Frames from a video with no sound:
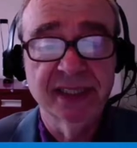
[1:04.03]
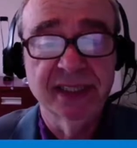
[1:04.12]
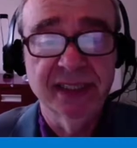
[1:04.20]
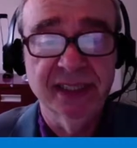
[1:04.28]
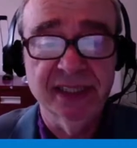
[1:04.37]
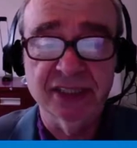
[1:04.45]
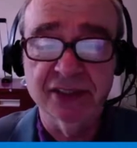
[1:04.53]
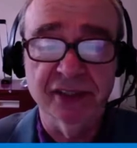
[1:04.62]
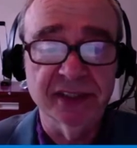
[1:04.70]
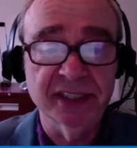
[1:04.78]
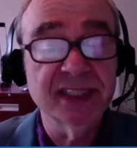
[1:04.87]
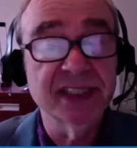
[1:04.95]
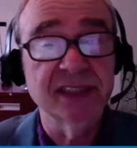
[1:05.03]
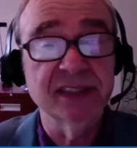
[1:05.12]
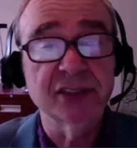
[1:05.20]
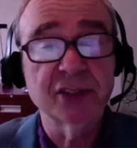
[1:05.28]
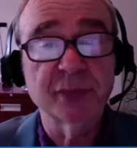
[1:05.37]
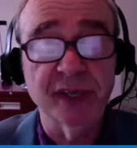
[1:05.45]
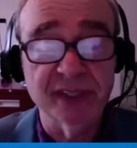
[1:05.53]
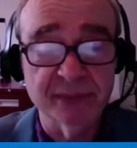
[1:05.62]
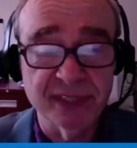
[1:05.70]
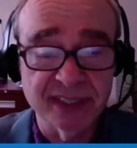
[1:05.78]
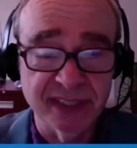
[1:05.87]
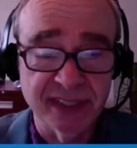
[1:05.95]
It's not easy to spot
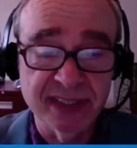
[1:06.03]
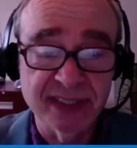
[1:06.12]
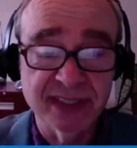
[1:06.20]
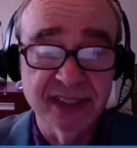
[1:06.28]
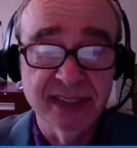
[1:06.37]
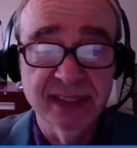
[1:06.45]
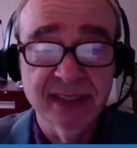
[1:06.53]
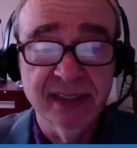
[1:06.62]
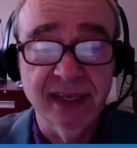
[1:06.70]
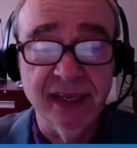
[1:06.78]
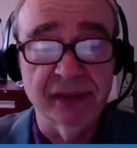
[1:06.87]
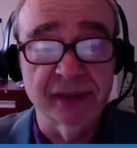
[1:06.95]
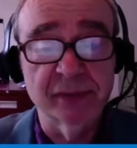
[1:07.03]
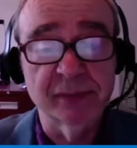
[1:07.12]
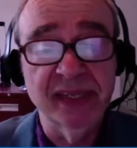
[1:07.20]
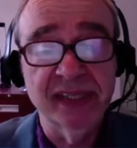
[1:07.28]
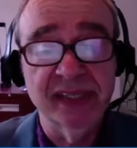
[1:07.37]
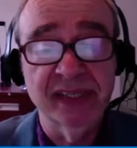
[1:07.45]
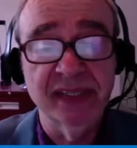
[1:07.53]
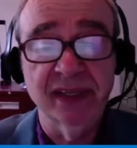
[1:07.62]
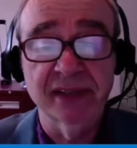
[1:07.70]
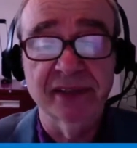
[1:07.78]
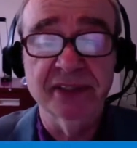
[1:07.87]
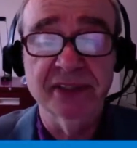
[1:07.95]
mistakes, and there are many
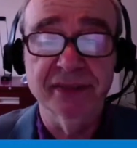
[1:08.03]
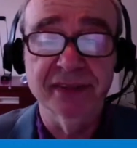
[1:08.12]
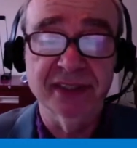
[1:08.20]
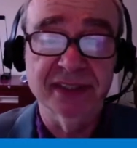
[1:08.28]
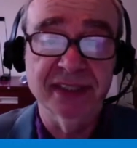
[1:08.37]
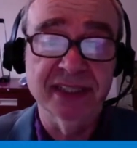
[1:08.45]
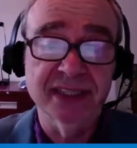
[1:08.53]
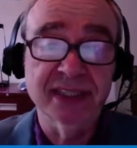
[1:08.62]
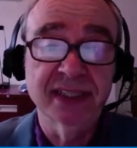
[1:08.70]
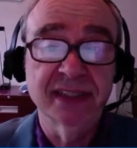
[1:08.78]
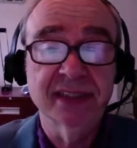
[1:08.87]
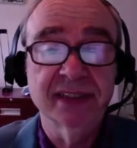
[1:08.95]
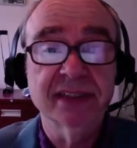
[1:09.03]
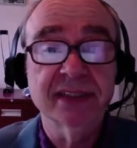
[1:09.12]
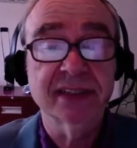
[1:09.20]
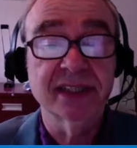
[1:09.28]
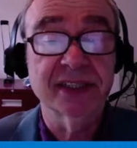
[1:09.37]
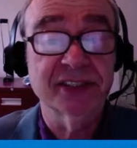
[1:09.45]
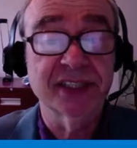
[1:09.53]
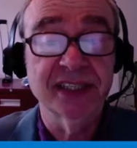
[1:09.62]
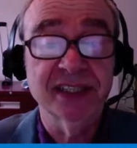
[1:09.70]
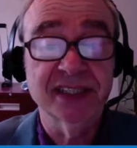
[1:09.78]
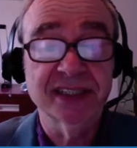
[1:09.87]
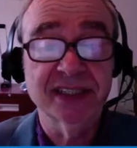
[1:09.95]
other difficulties, such
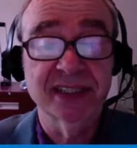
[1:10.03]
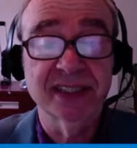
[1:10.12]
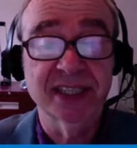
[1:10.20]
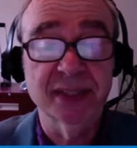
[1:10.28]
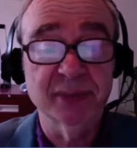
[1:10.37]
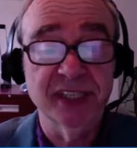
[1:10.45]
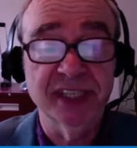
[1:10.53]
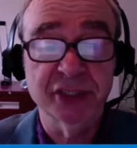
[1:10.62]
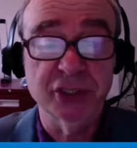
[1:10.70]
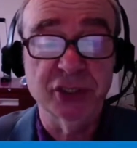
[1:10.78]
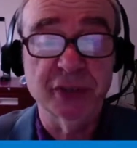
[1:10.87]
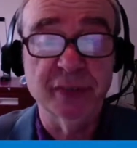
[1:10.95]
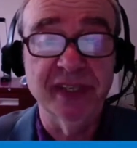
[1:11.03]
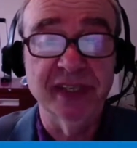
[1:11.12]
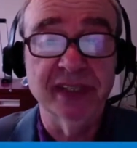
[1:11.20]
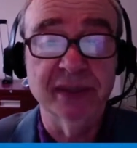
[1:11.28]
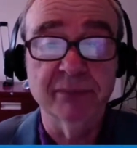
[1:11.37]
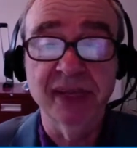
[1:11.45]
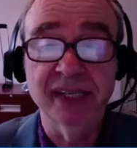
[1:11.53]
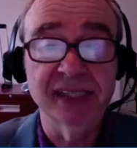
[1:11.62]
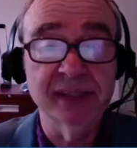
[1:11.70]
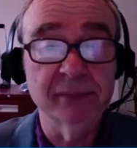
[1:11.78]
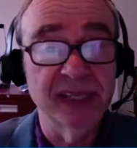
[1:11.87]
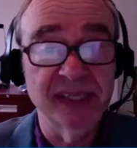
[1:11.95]
as a temptation to make
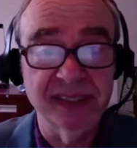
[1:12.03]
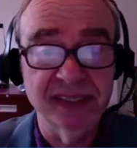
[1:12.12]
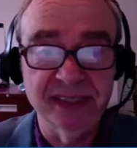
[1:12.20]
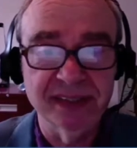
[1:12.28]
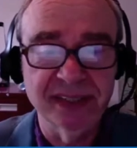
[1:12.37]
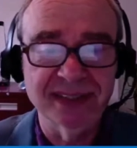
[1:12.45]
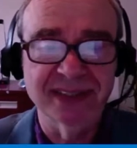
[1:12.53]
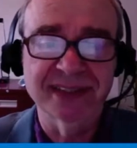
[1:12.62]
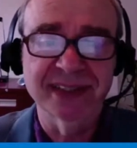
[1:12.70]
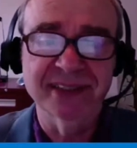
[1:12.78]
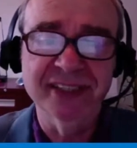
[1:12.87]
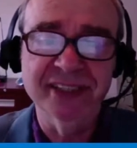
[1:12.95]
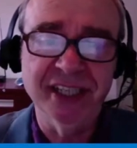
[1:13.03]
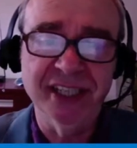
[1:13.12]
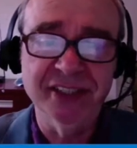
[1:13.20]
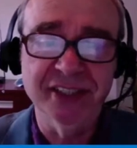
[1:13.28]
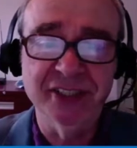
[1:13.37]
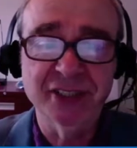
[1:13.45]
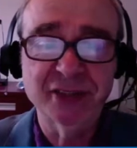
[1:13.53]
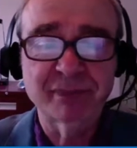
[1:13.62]
many unnecessary changes.